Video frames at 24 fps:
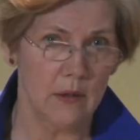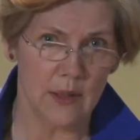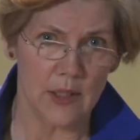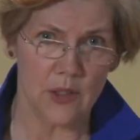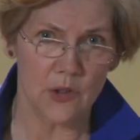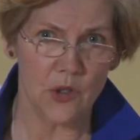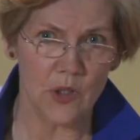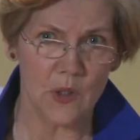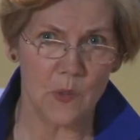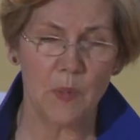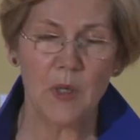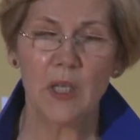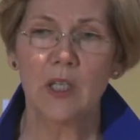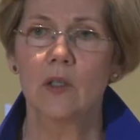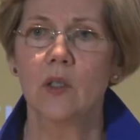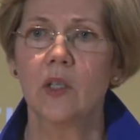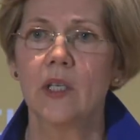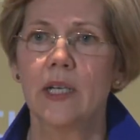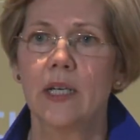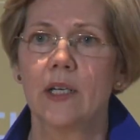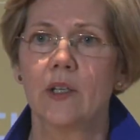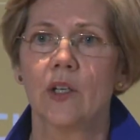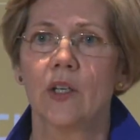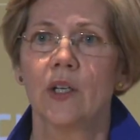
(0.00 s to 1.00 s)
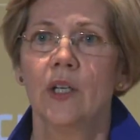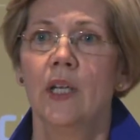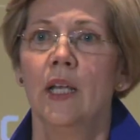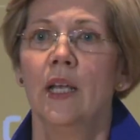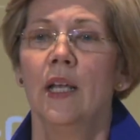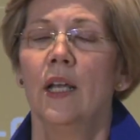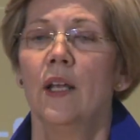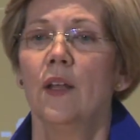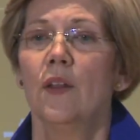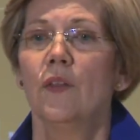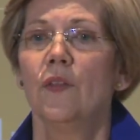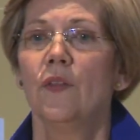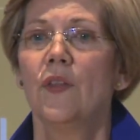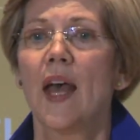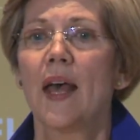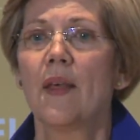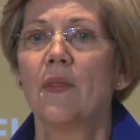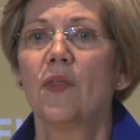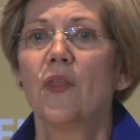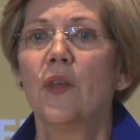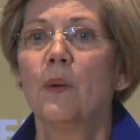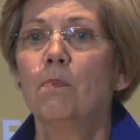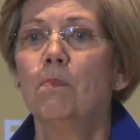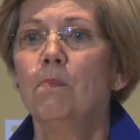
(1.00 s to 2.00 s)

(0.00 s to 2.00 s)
let's just be clear, that the